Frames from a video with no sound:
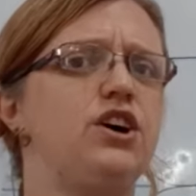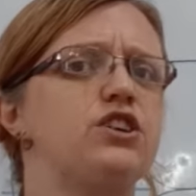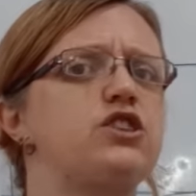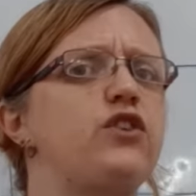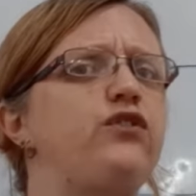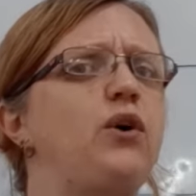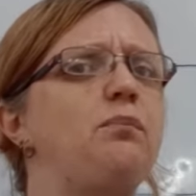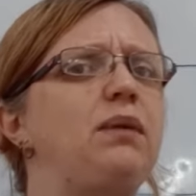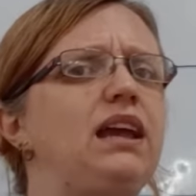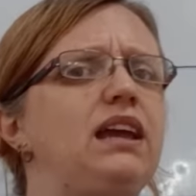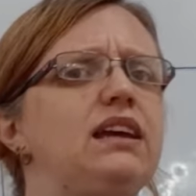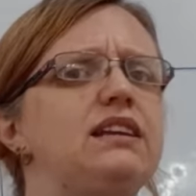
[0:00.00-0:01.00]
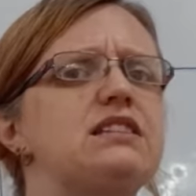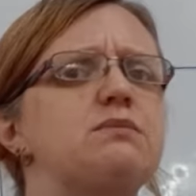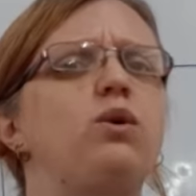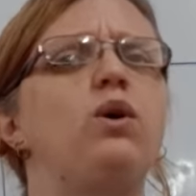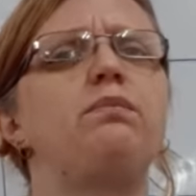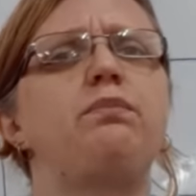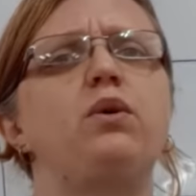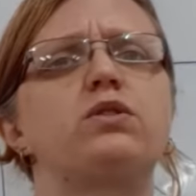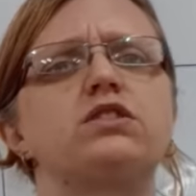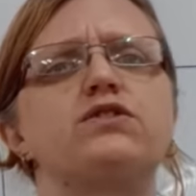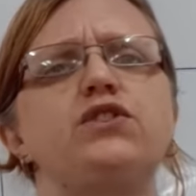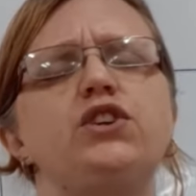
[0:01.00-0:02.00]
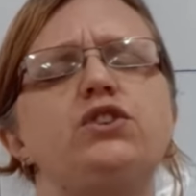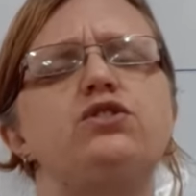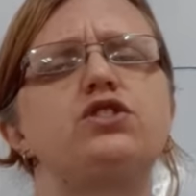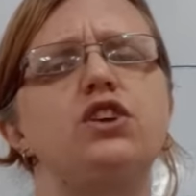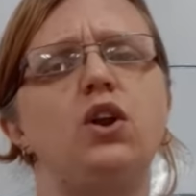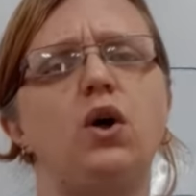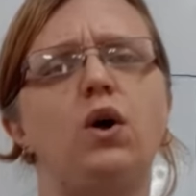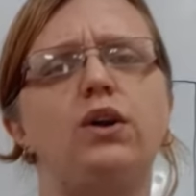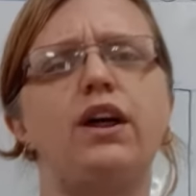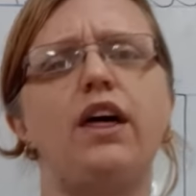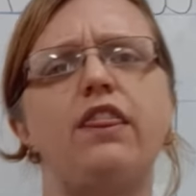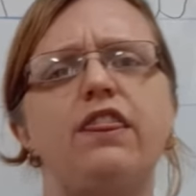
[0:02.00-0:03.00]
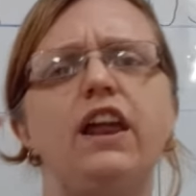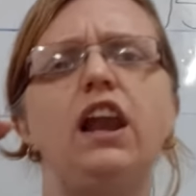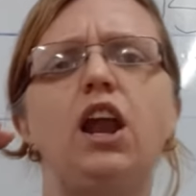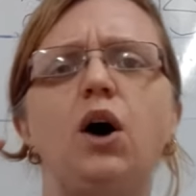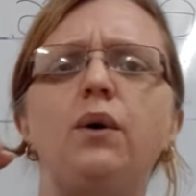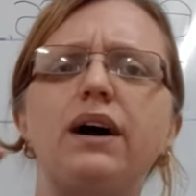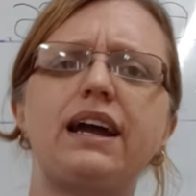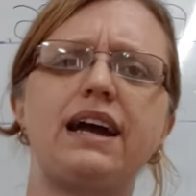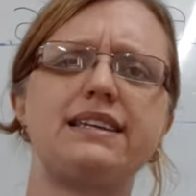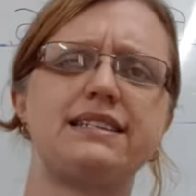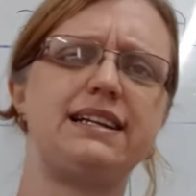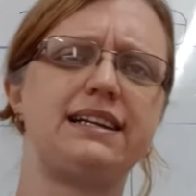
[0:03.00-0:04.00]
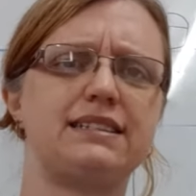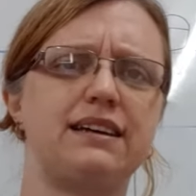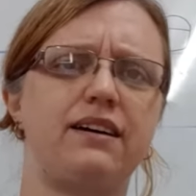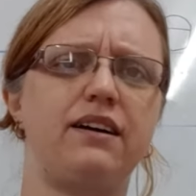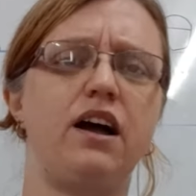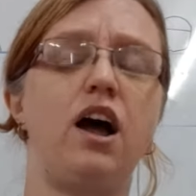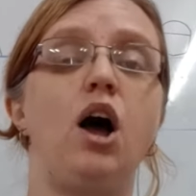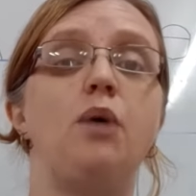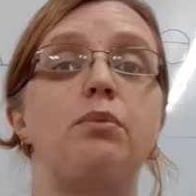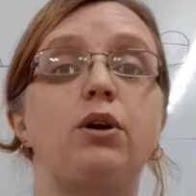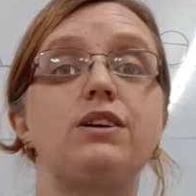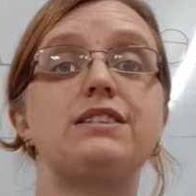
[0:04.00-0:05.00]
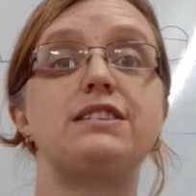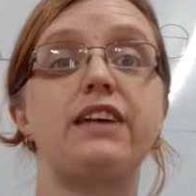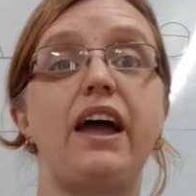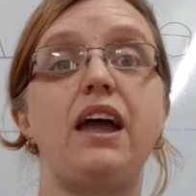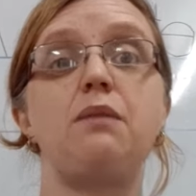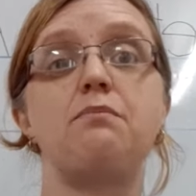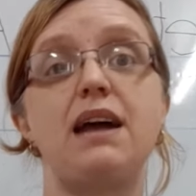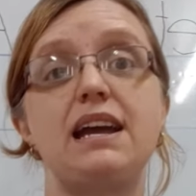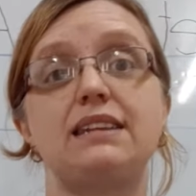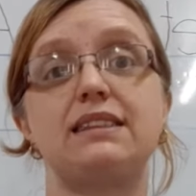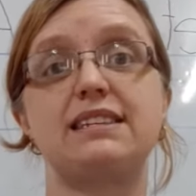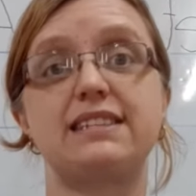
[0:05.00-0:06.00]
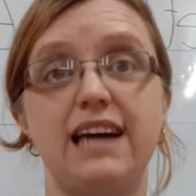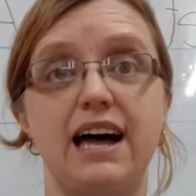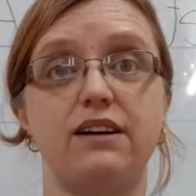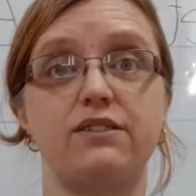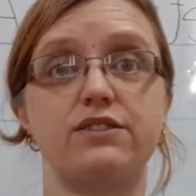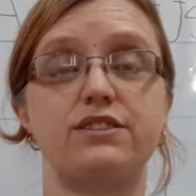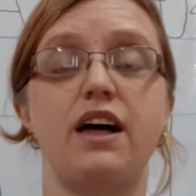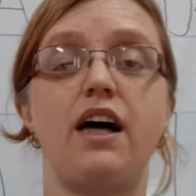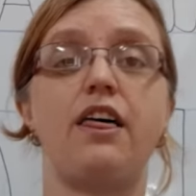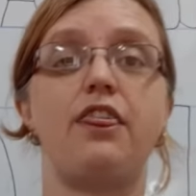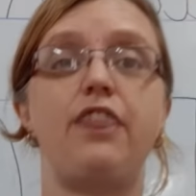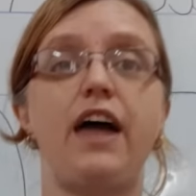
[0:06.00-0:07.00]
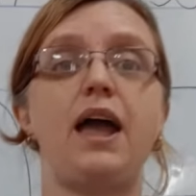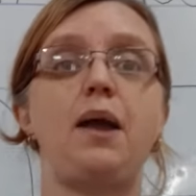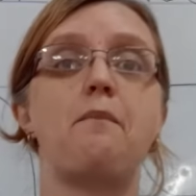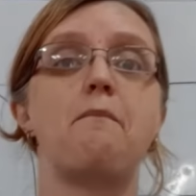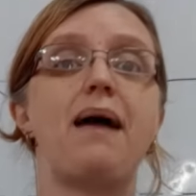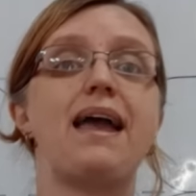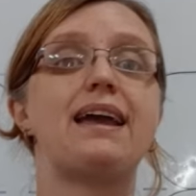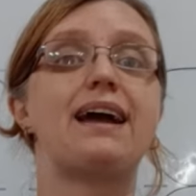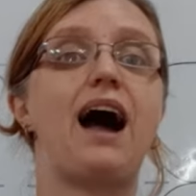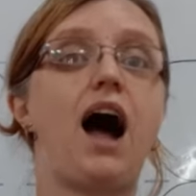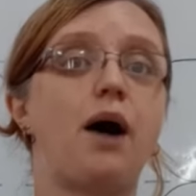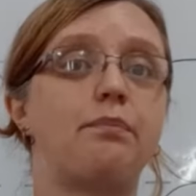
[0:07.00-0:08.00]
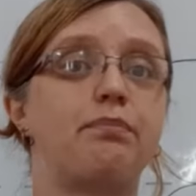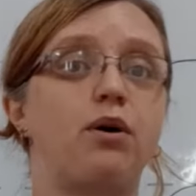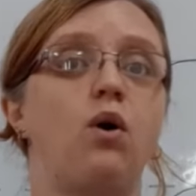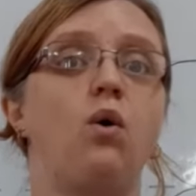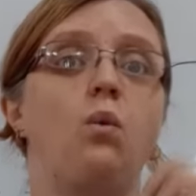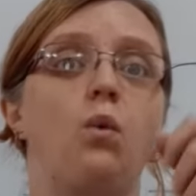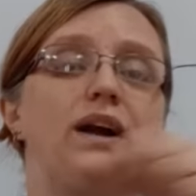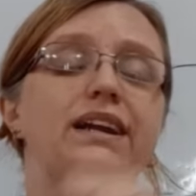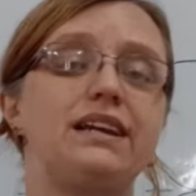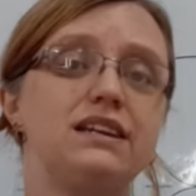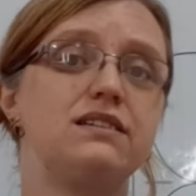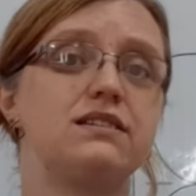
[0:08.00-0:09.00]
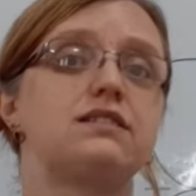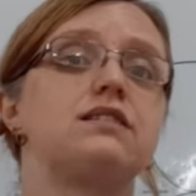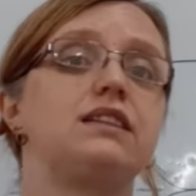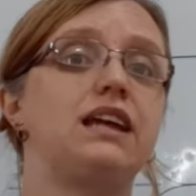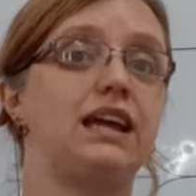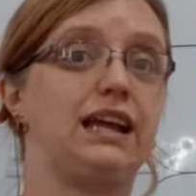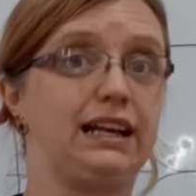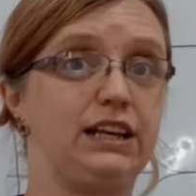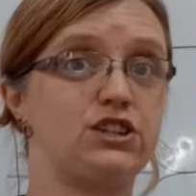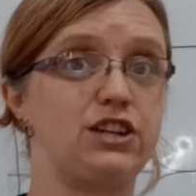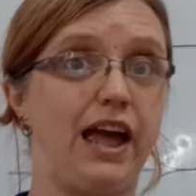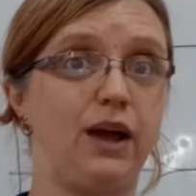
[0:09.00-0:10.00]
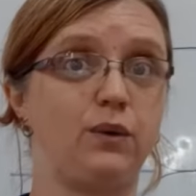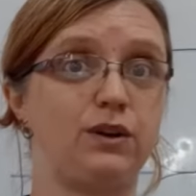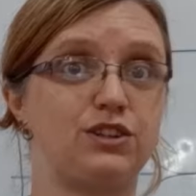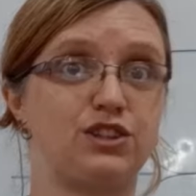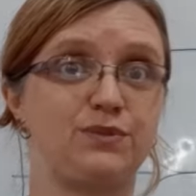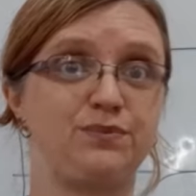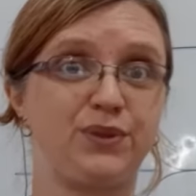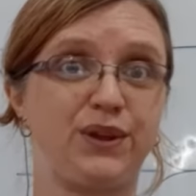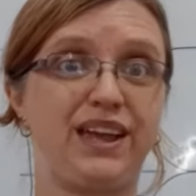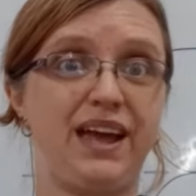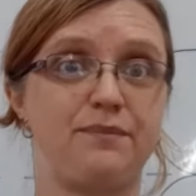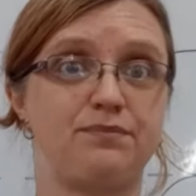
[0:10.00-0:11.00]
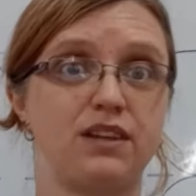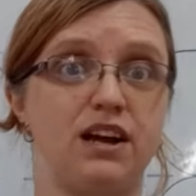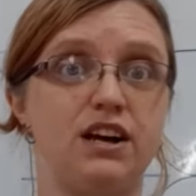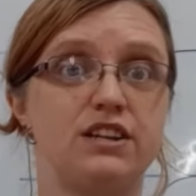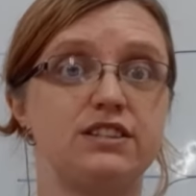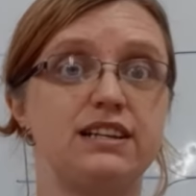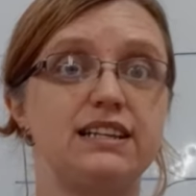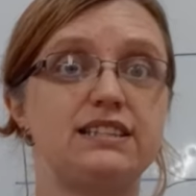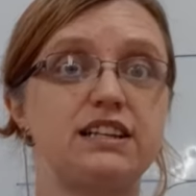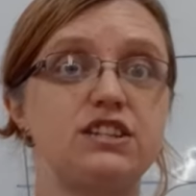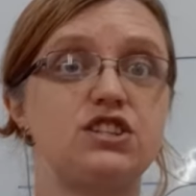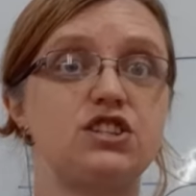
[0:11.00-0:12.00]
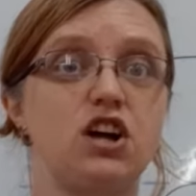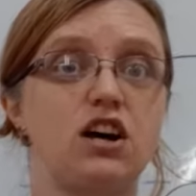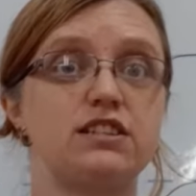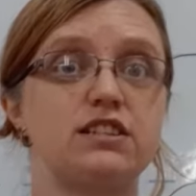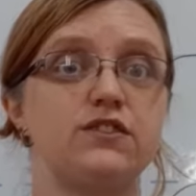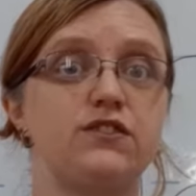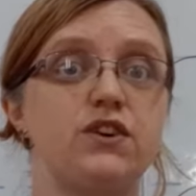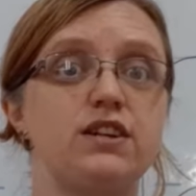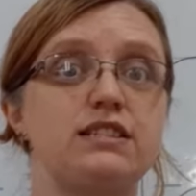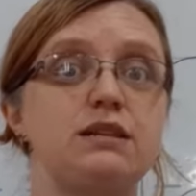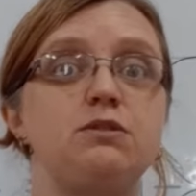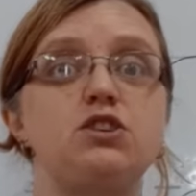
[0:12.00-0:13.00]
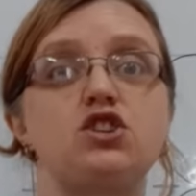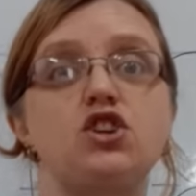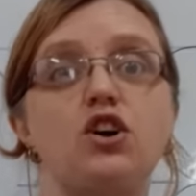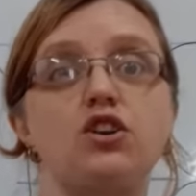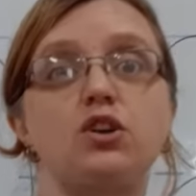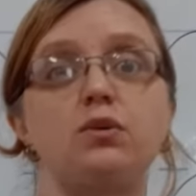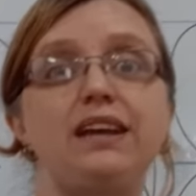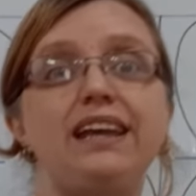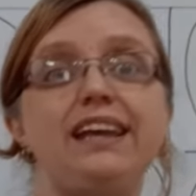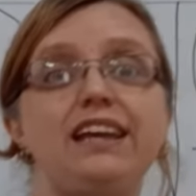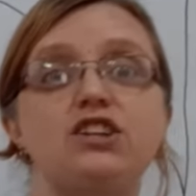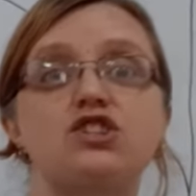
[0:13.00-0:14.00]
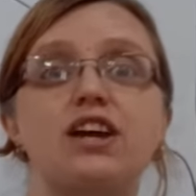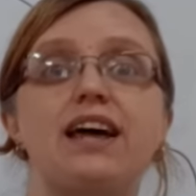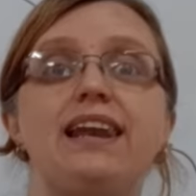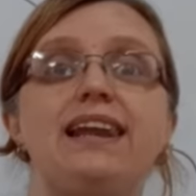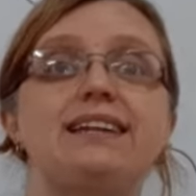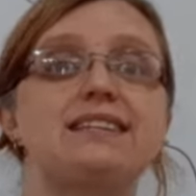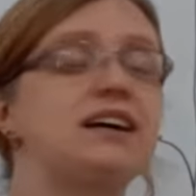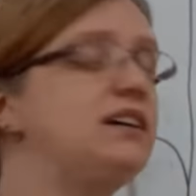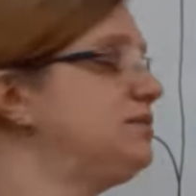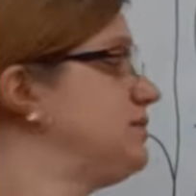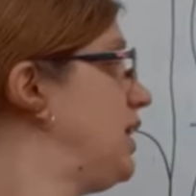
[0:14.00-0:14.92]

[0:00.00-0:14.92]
So for me, it is more important for you to learn the lowercase letter because they make the sounds. They make up what is the English language. Okay? So let's get started first. Let me show you each letter.